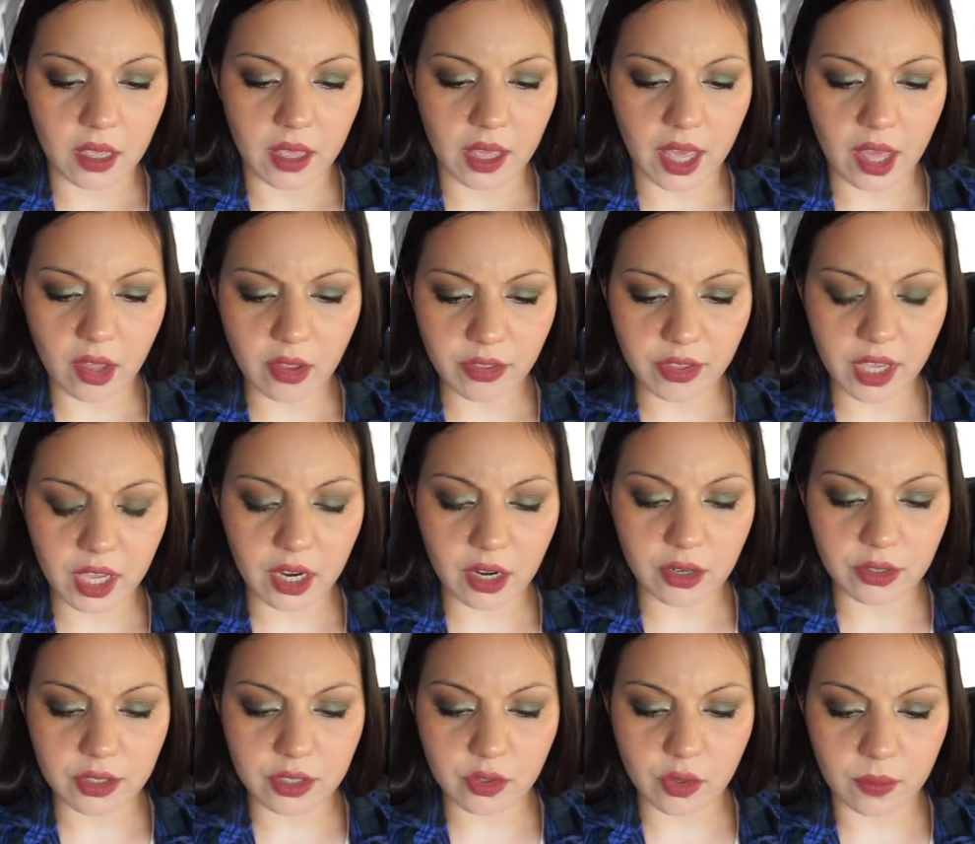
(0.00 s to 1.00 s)

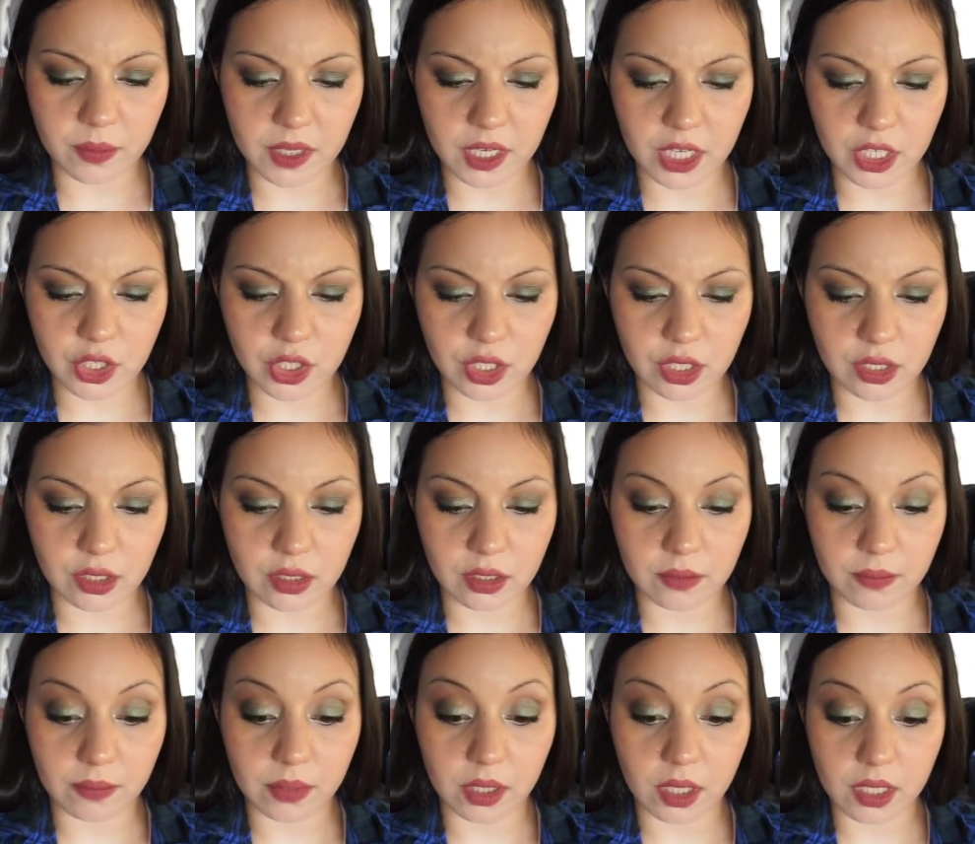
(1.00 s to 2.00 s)
Healthcare discrimination,
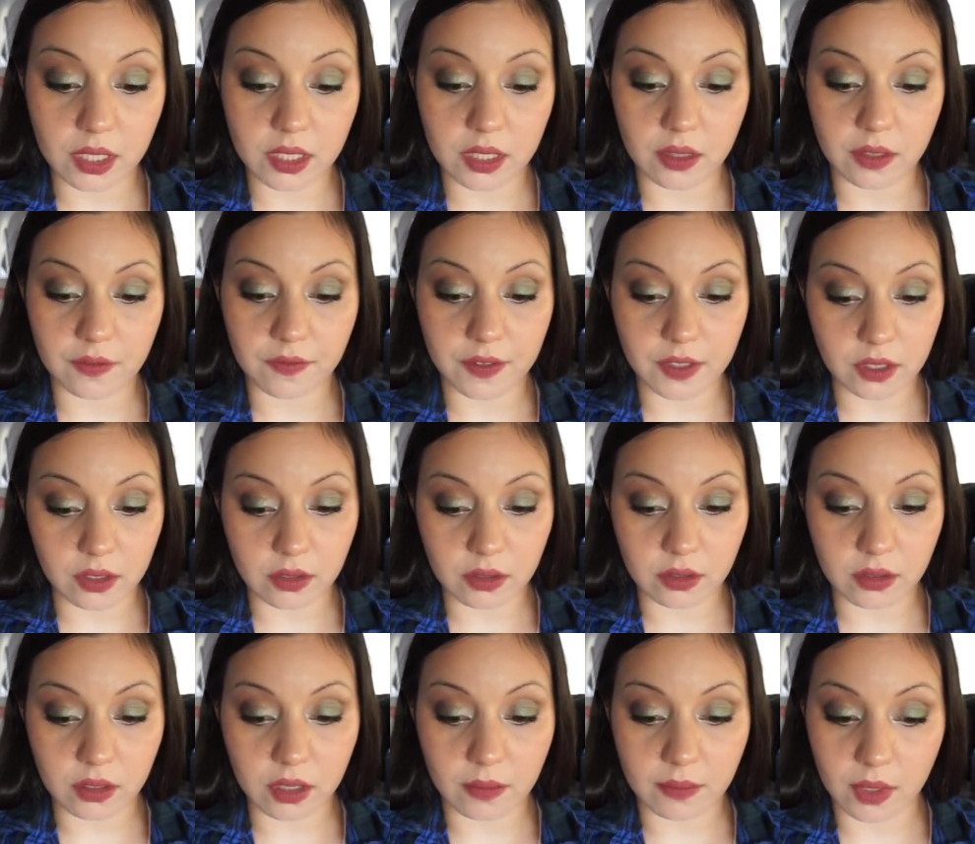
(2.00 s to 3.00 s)
plus the
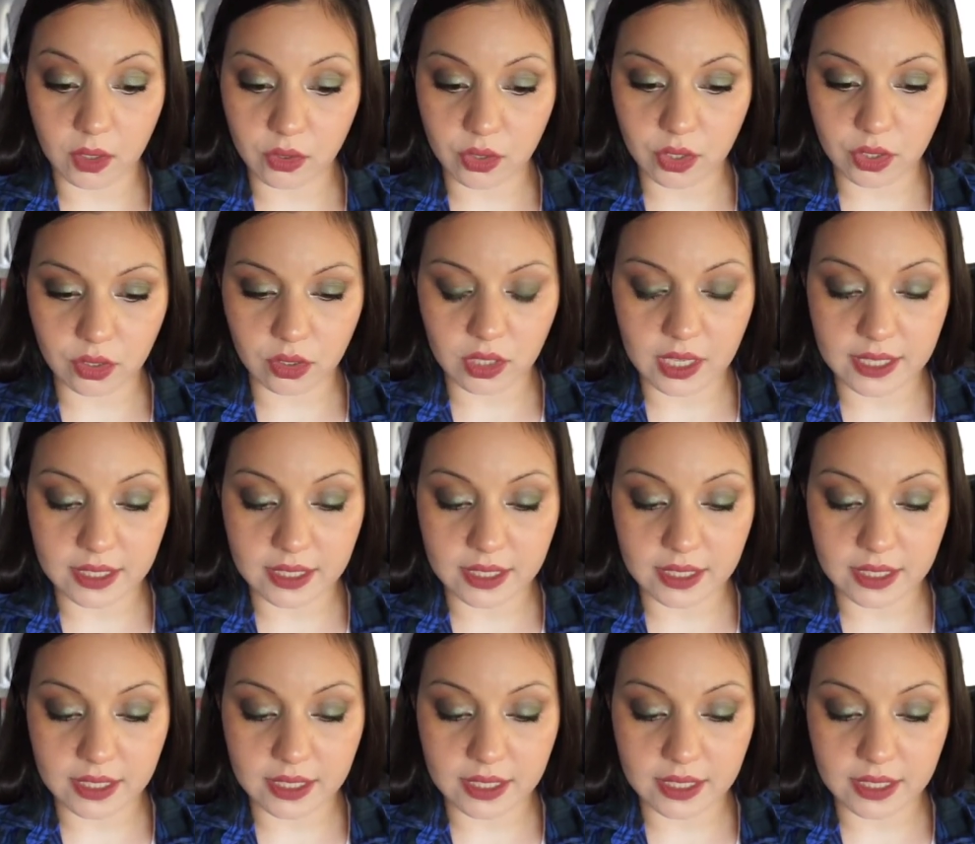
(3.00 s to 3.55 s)
physical, emotional, and